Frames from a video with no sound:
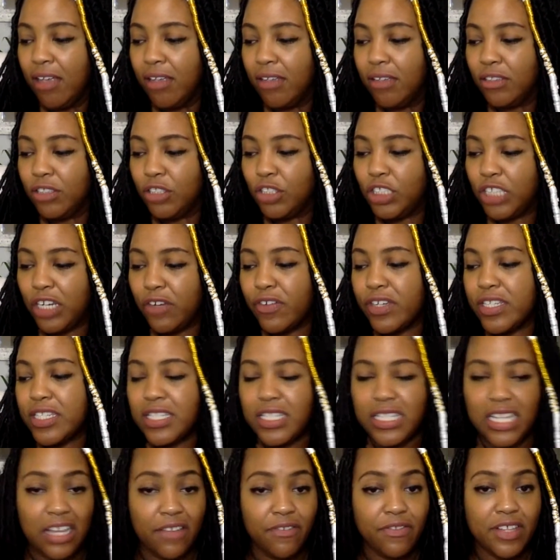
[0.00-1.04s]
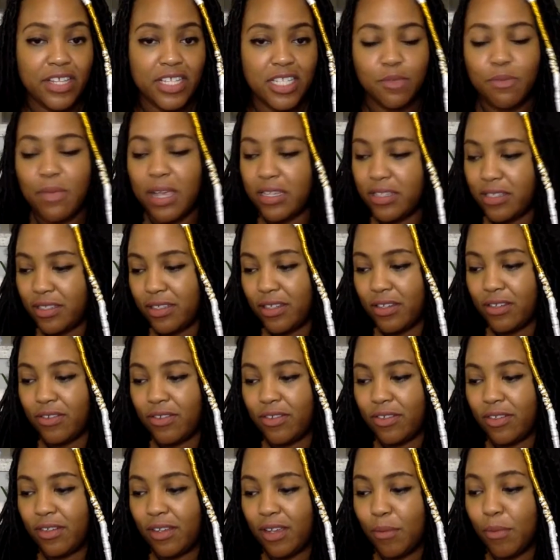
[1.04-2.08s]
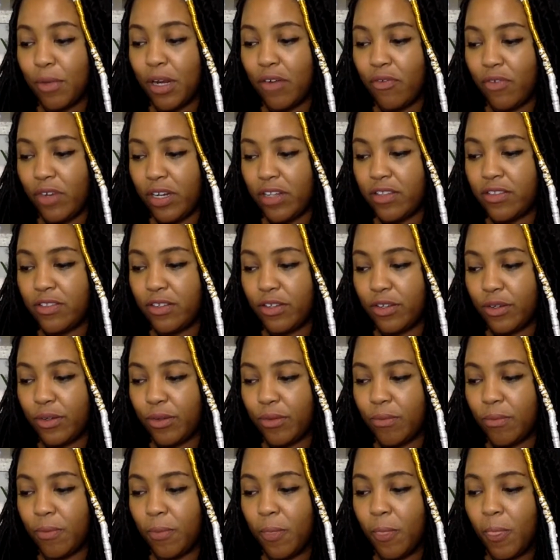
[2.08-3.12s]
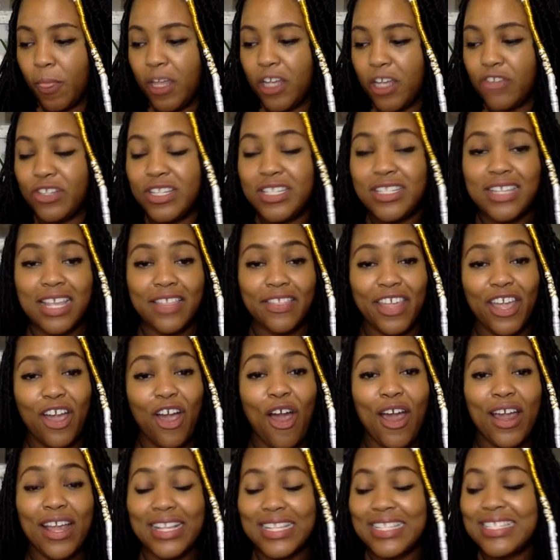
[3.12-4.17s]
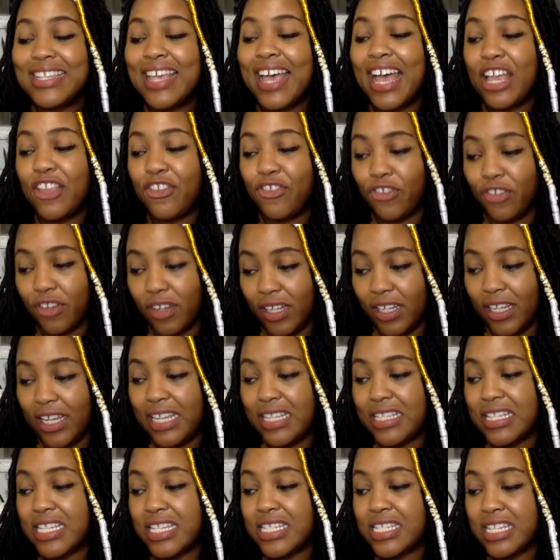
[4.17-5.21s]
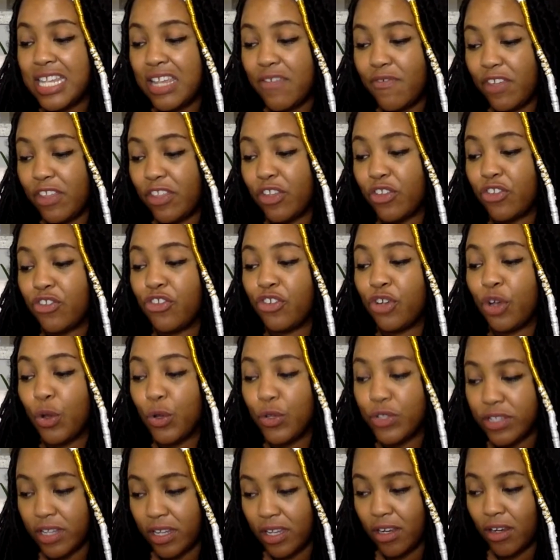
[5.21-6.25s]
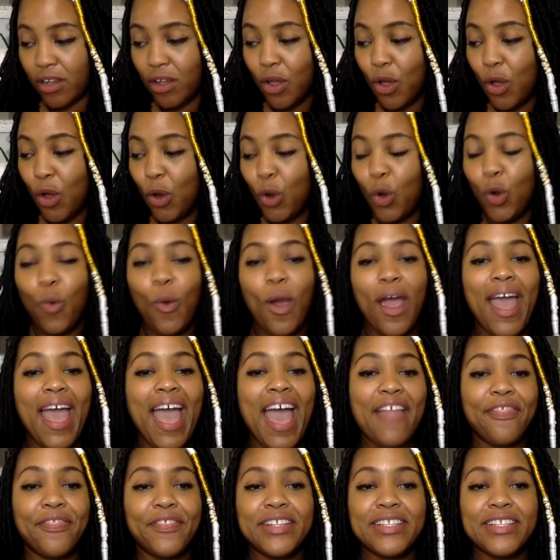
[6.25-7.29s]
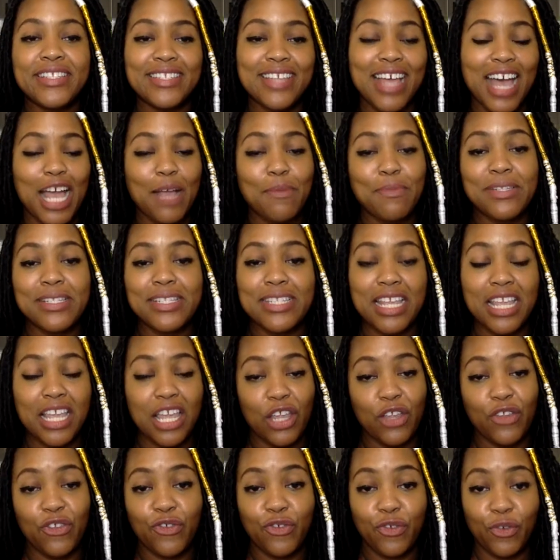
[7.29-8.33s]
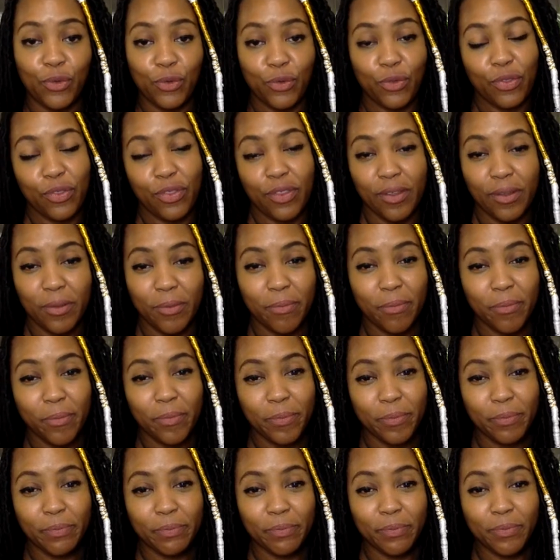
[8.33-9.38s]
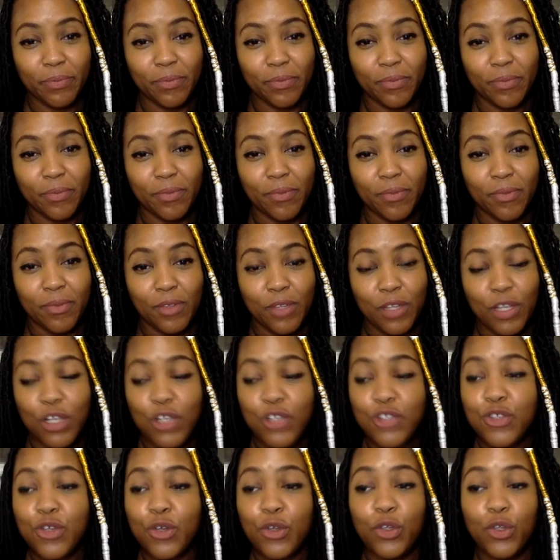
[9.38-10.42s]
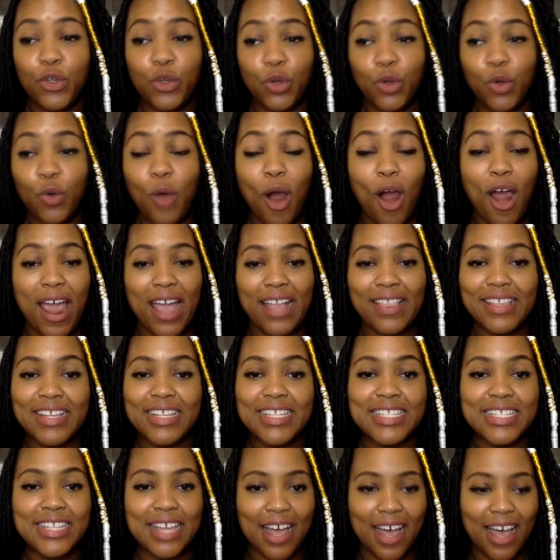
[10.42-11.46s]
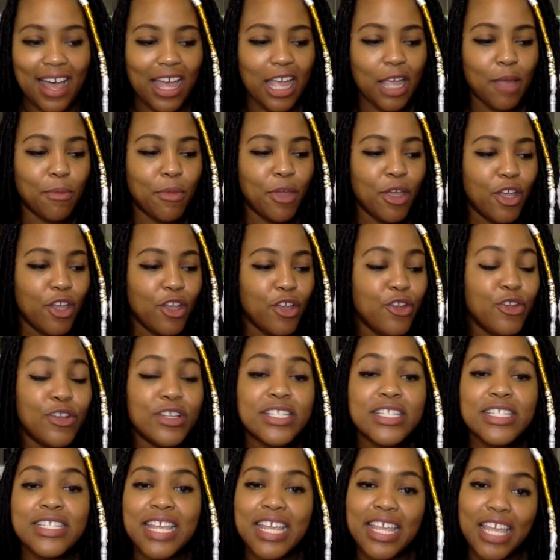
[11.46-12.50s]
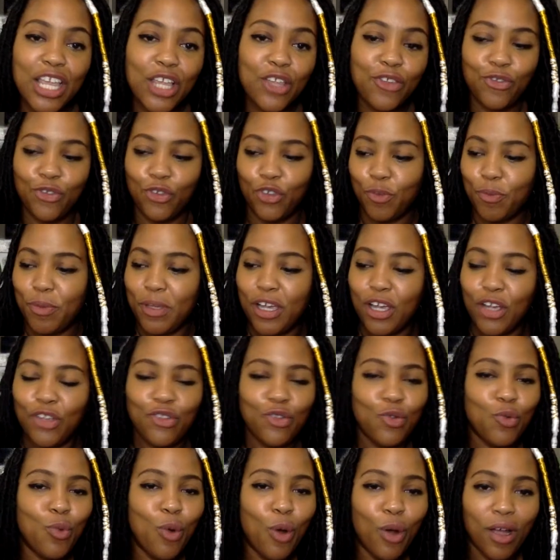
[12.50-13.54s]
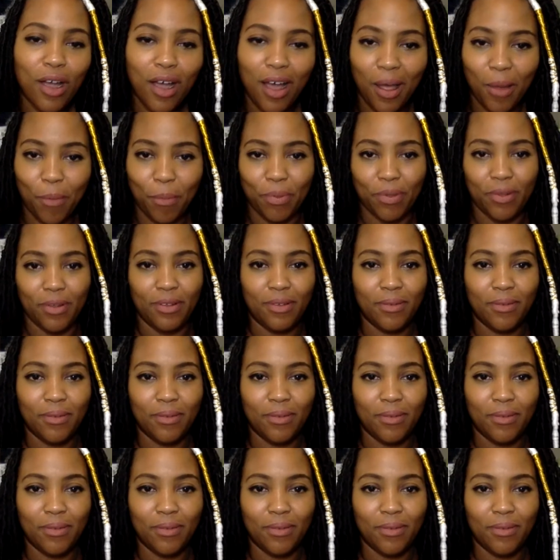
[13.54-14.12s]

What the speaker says: She received this message. I'm going to read it to you. She said they are intentionally deceiving the chosen who are at this time seeking truth. So you who are at this time, you're seeking truth because you woke up.